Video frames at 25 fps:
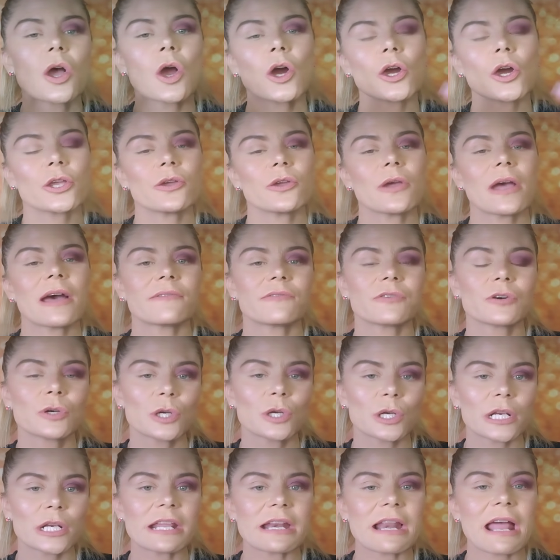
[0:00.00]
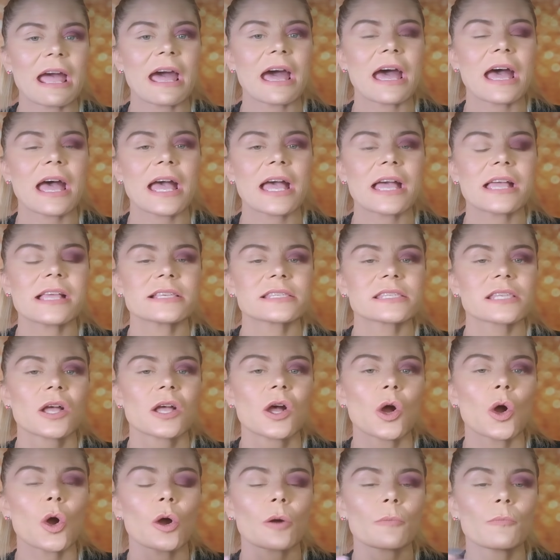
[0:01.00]
or you have hooded eyes
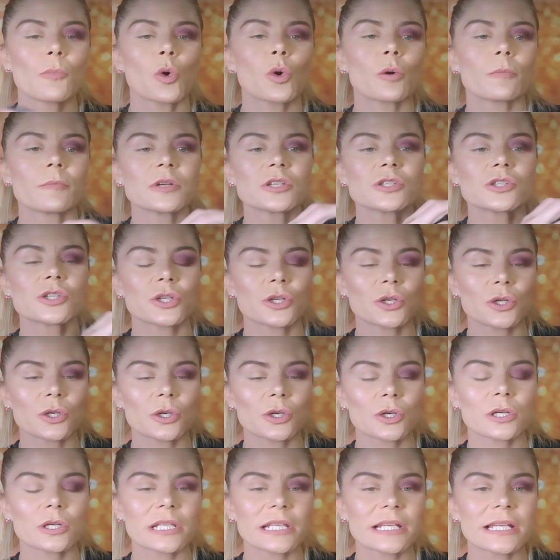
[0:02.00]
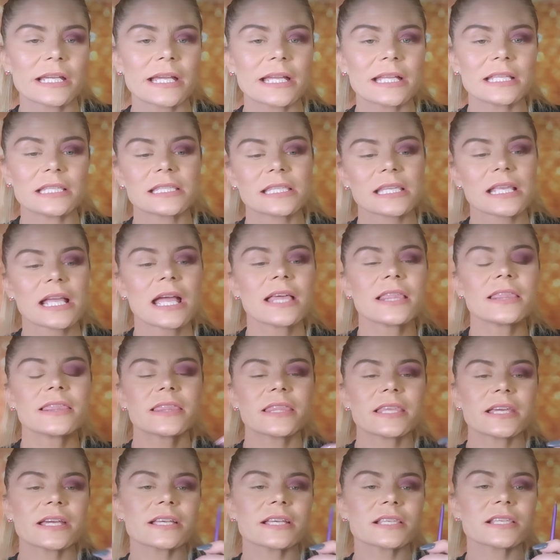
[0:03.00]
or more mature lids,
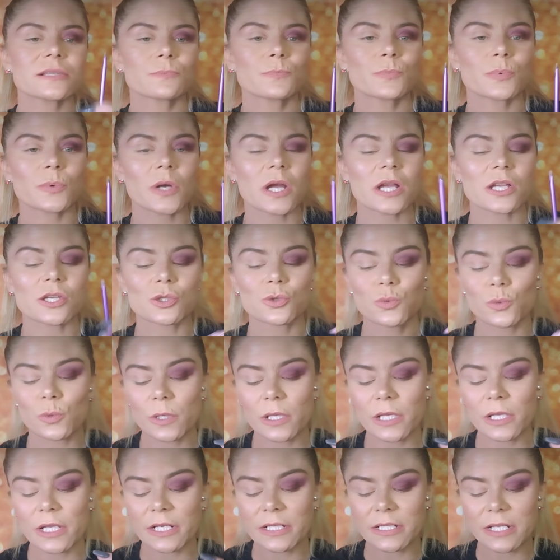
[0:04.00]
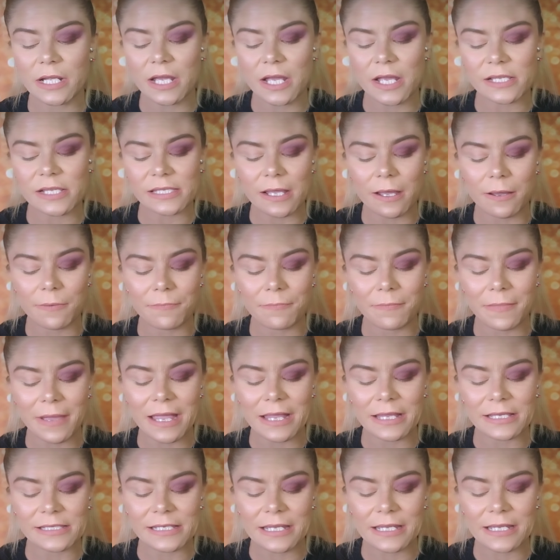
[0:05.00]
this brush really does
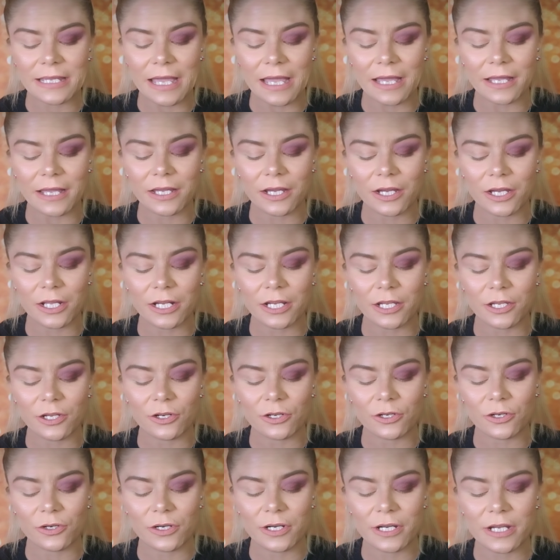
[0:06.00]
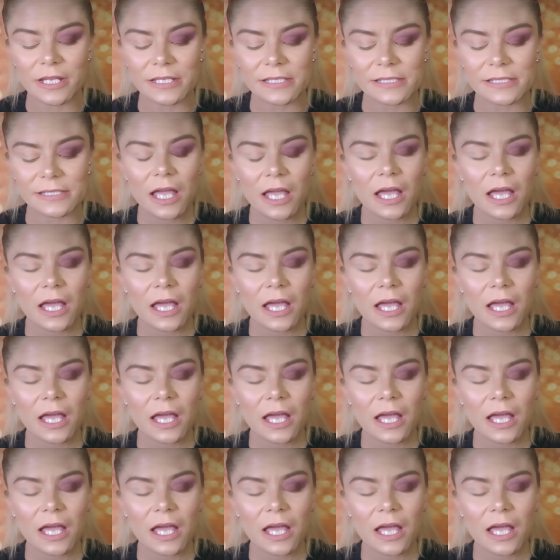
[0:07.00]
amazing at cutting your crease.